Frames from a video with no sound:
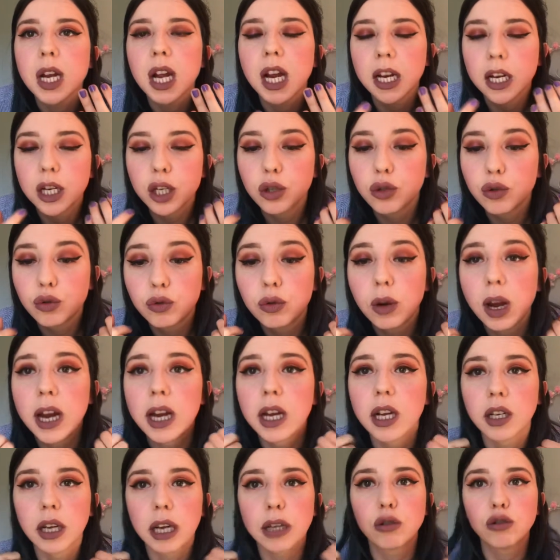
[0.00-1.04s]
and
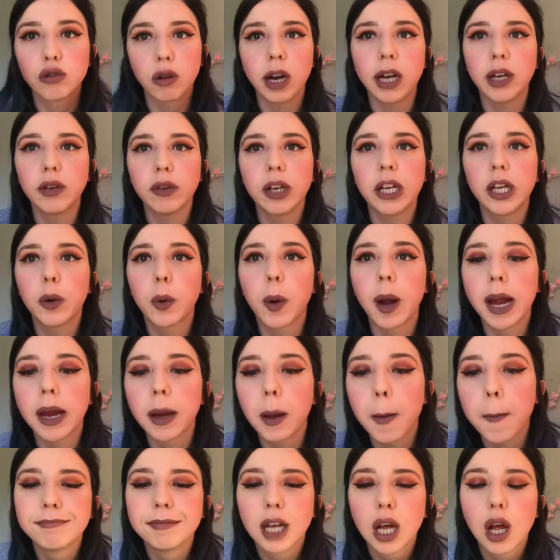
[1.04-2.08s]
it like dried really
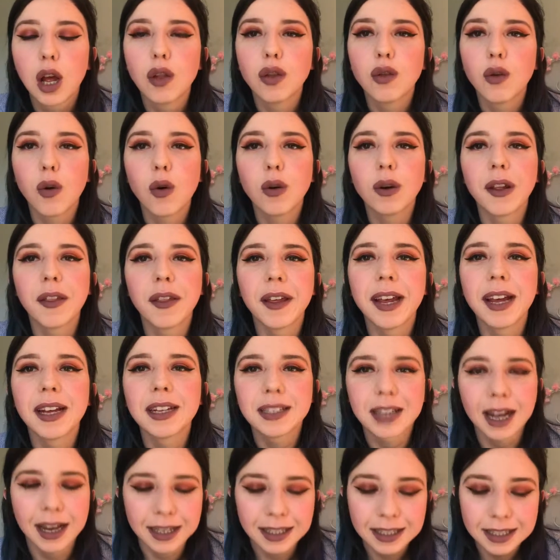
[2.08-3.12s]
quick. The only thing
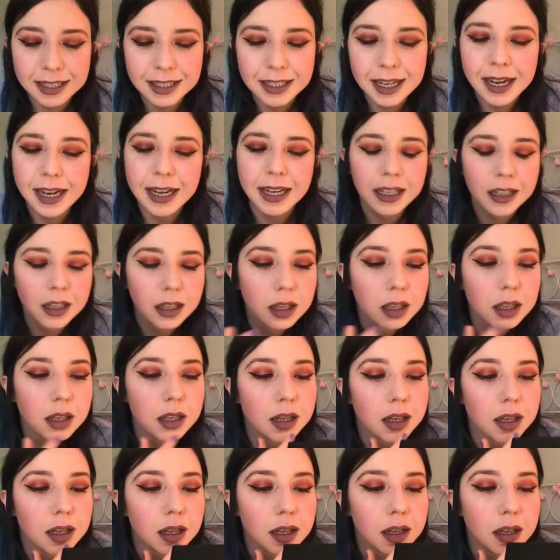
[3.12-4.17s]
is I can see,
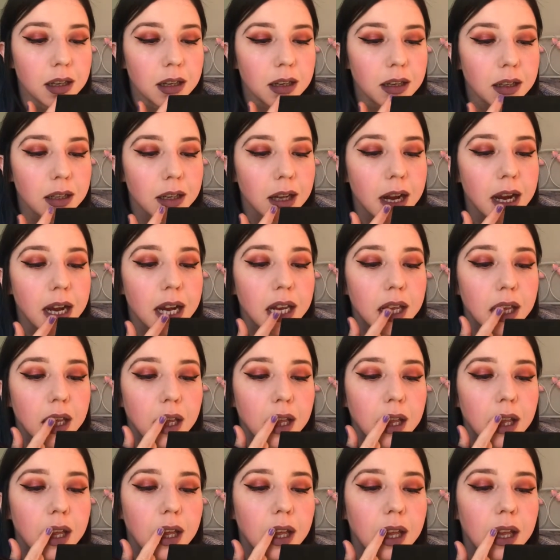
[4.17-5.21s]
like,
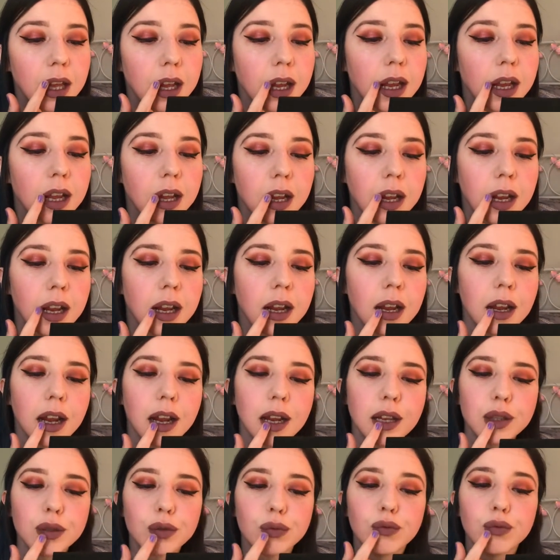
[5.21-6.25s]

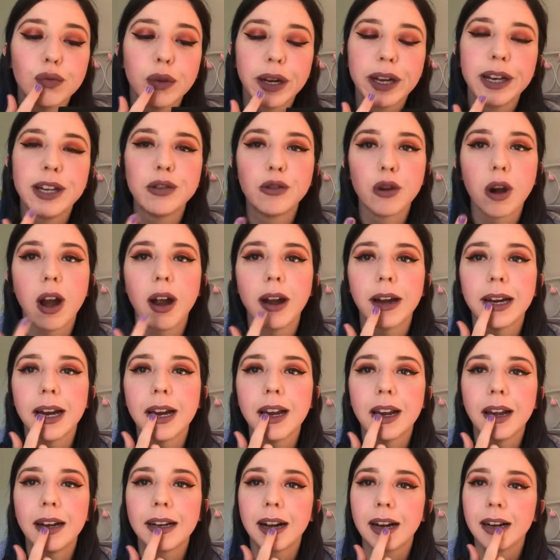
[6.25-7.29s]
it's really drying.
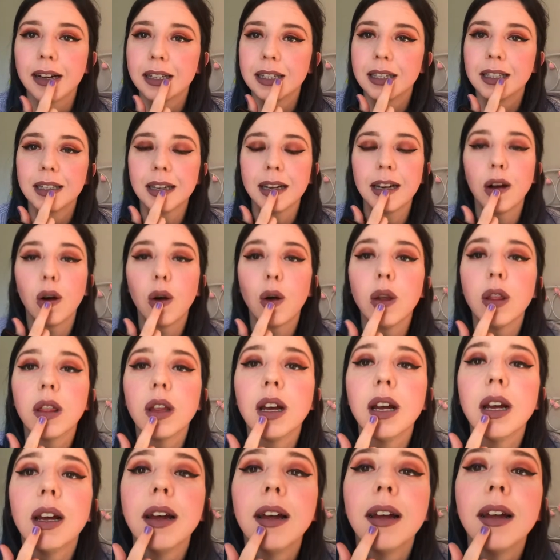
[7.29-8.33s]
Like I can see all
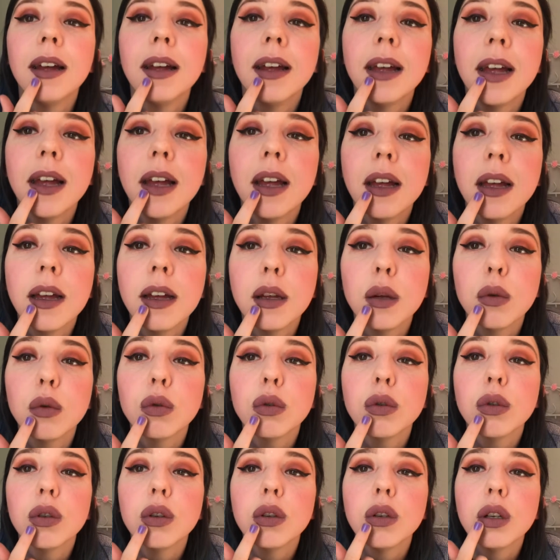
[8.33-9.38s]
the
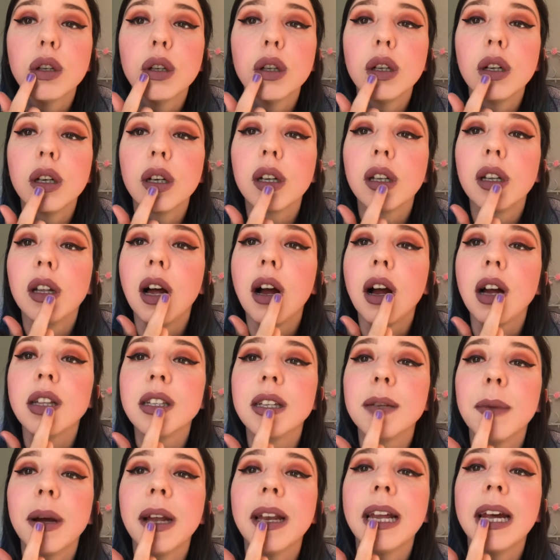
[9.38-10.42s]
like
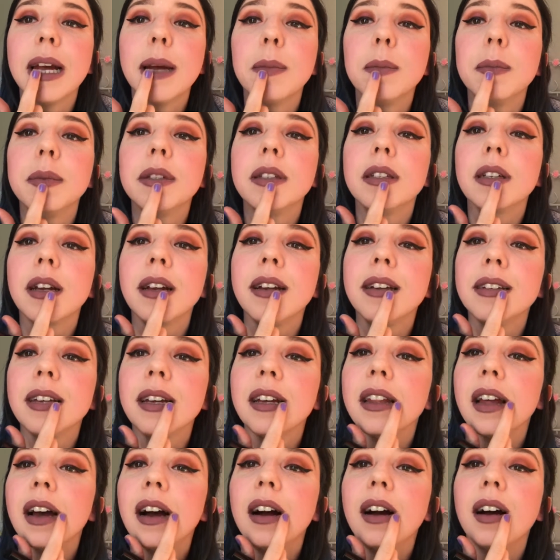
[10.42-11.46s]
lines in my lips. Can you
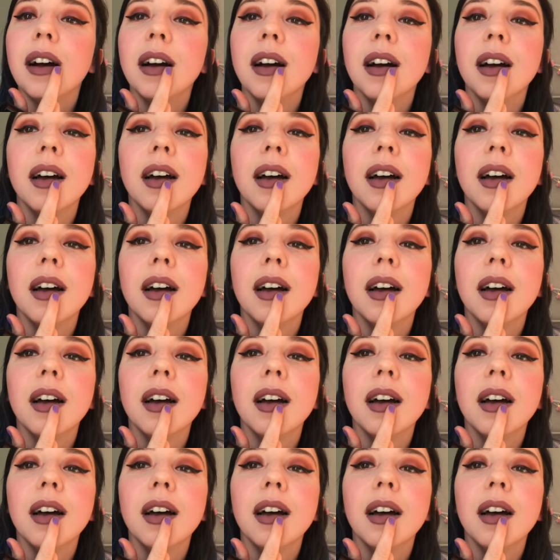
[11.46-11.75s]
see that?